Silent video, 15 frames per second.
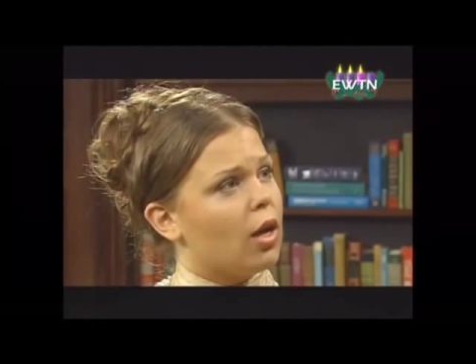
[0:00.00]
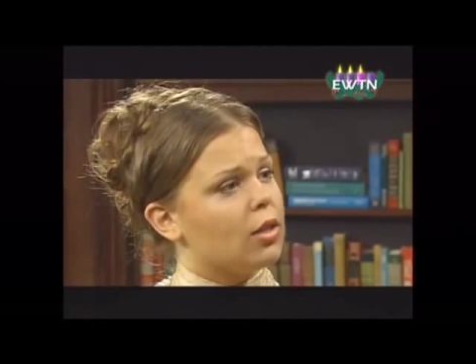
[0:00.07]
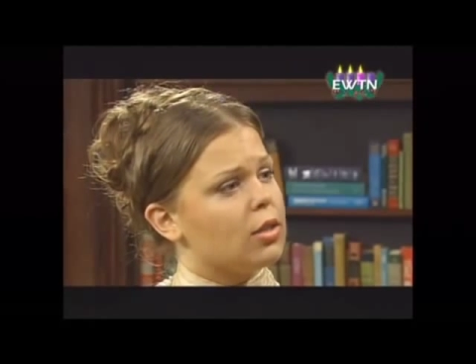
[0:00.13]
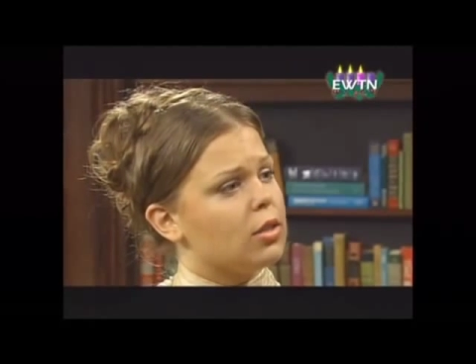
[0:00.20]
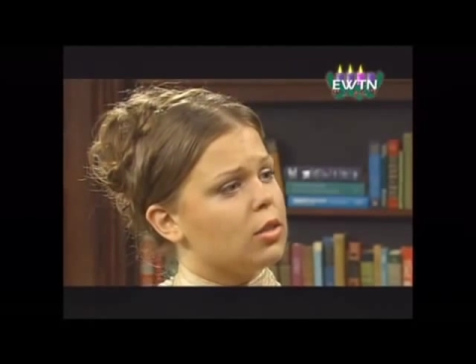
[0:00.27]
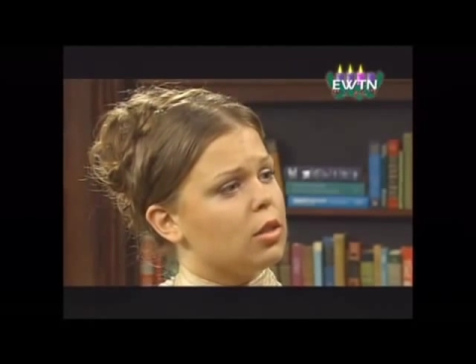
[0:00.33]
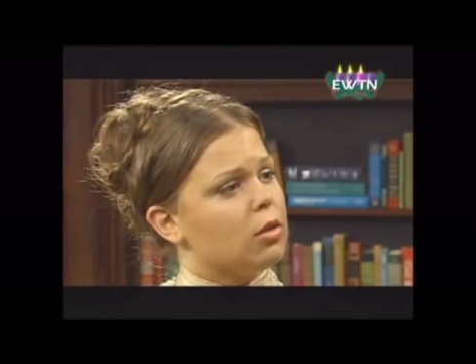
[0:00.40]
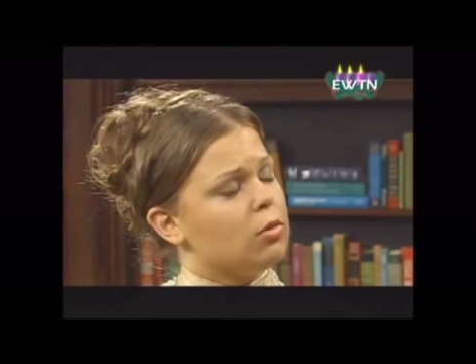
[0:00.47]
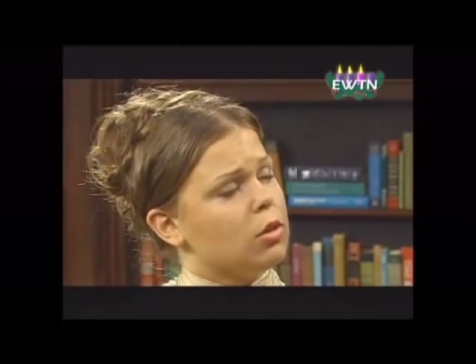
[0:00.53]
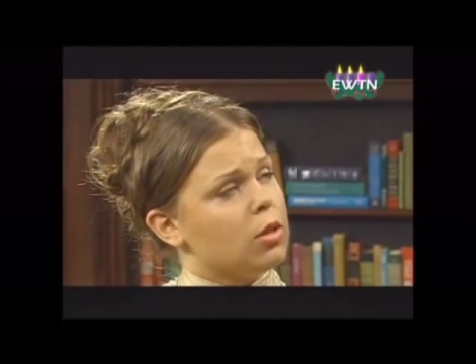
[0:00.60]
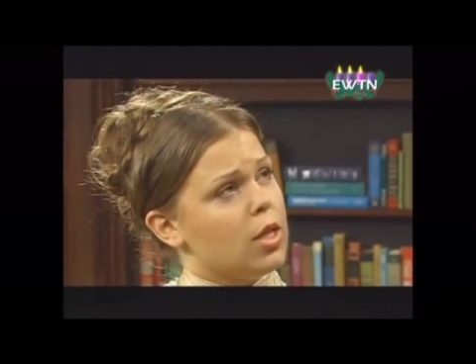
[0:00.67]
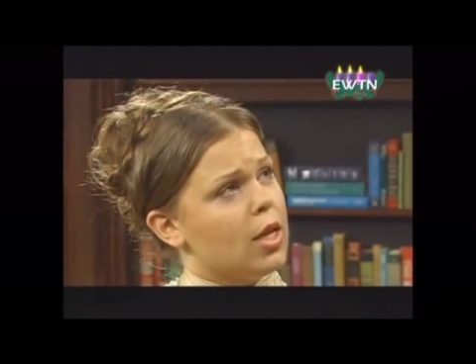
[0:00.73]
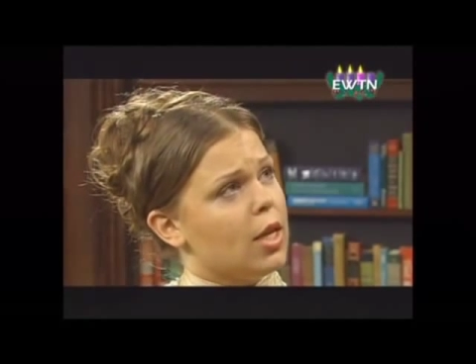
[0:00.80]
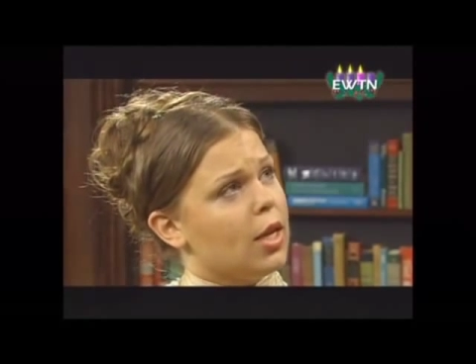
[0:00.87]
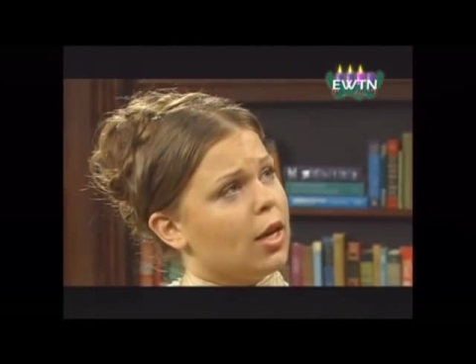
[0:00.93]
I don't
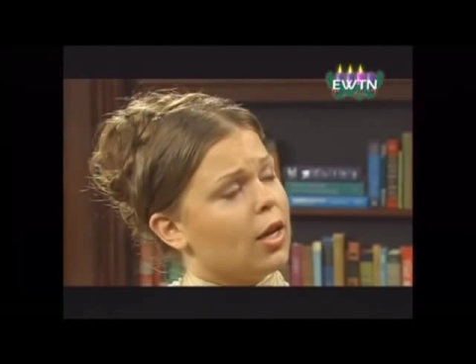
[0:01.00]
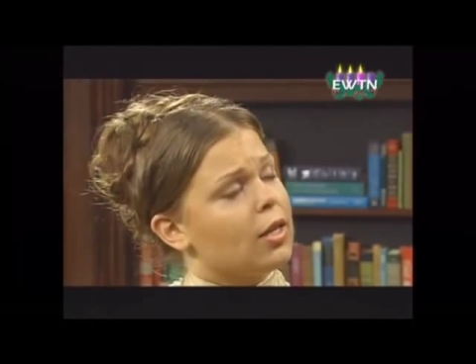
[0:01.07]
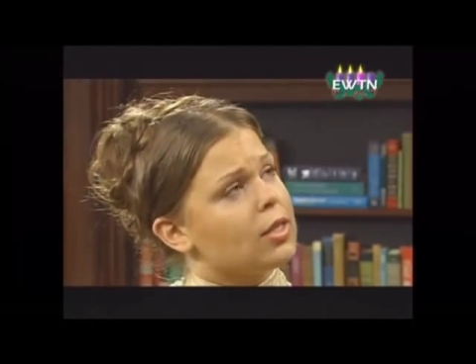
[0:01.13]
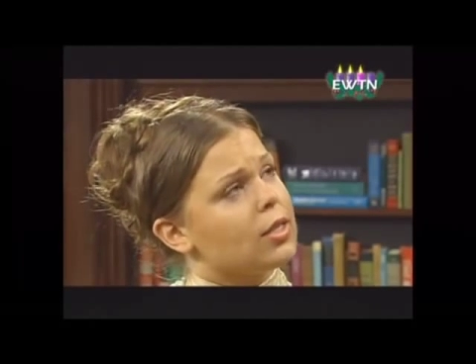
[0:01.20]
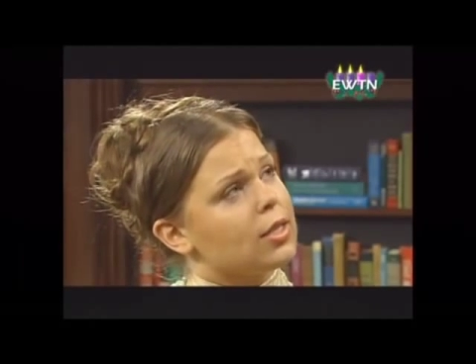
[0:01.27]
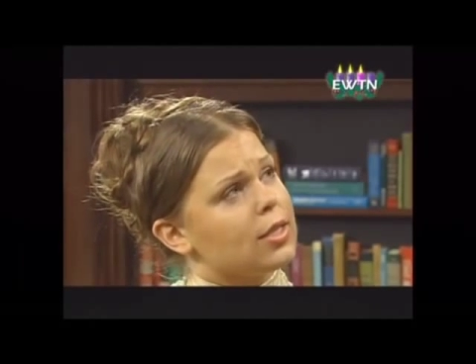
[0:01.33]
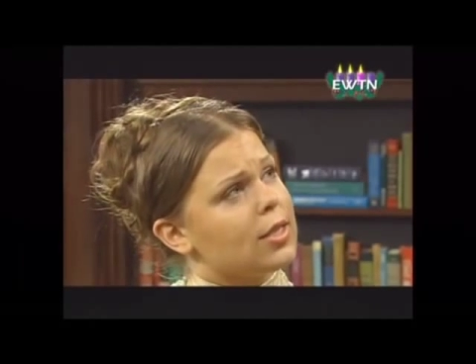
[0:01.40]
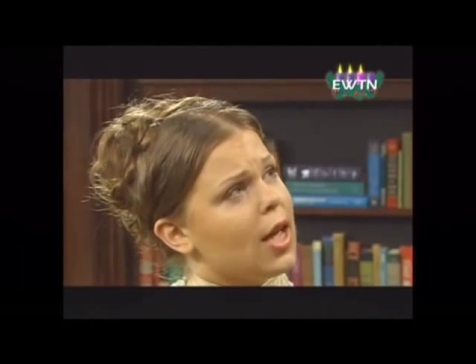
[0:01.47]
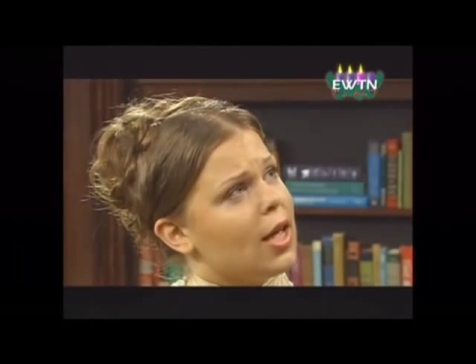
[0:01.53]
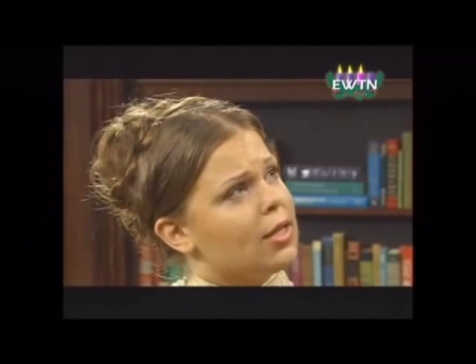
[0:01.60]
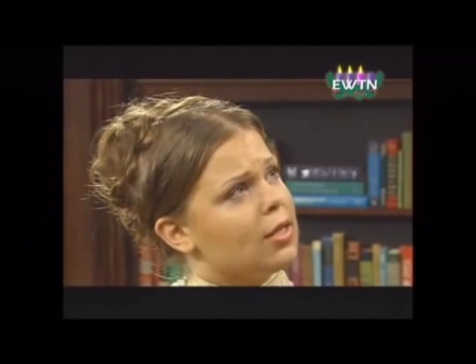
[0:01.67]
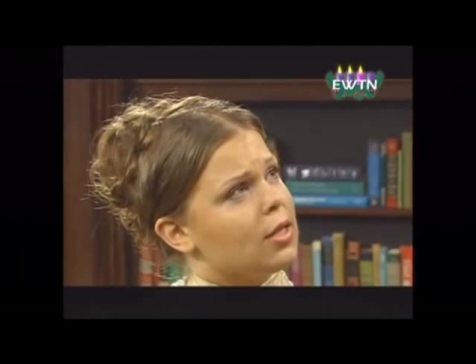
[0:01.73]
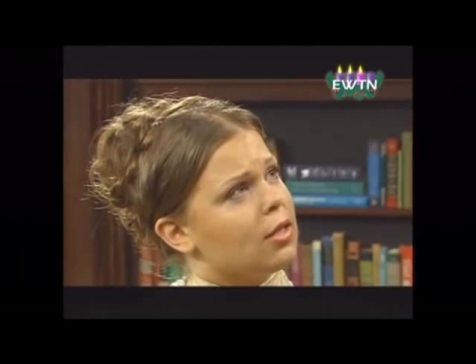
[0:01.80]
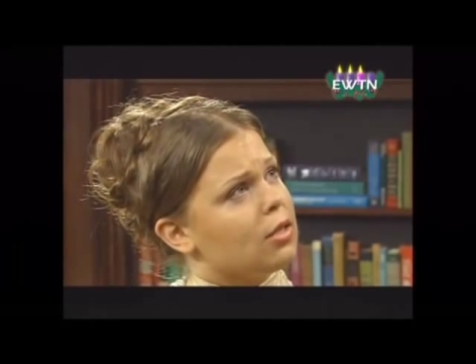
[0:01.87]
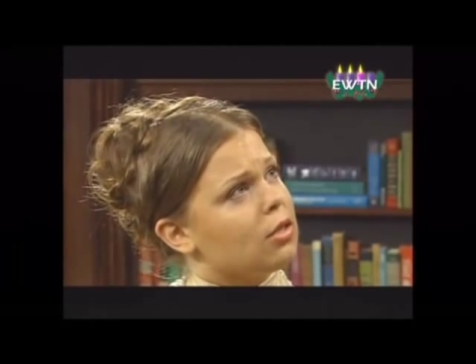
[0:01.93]
think I
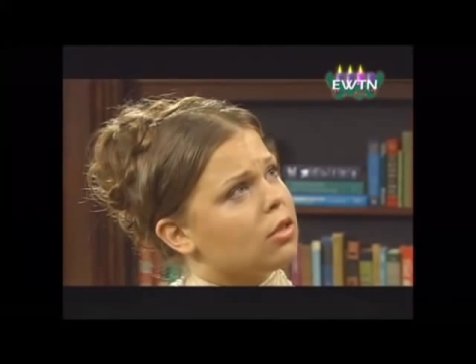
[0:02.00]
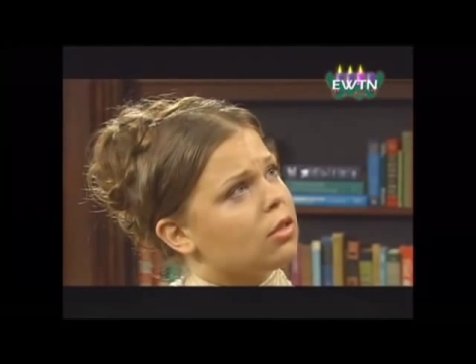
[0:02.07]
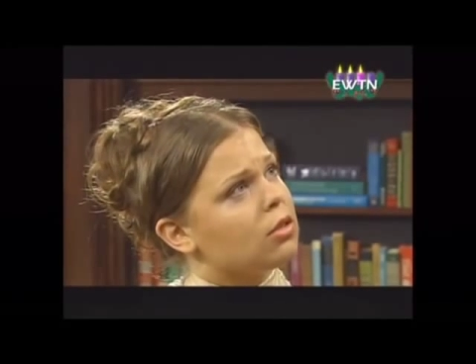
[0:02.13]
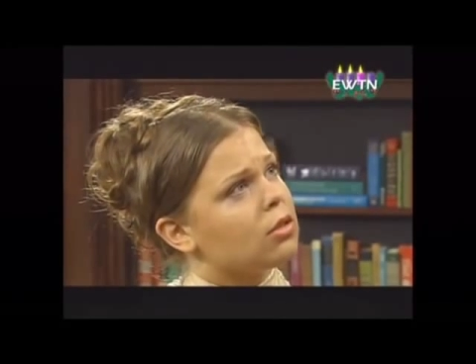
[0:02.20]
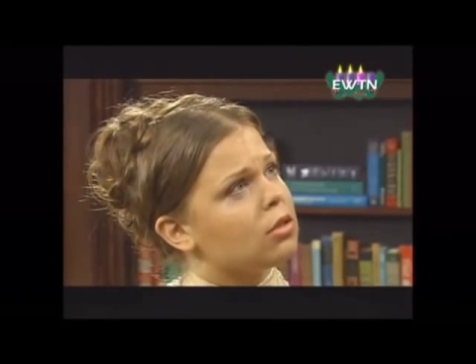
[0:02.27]
understand it.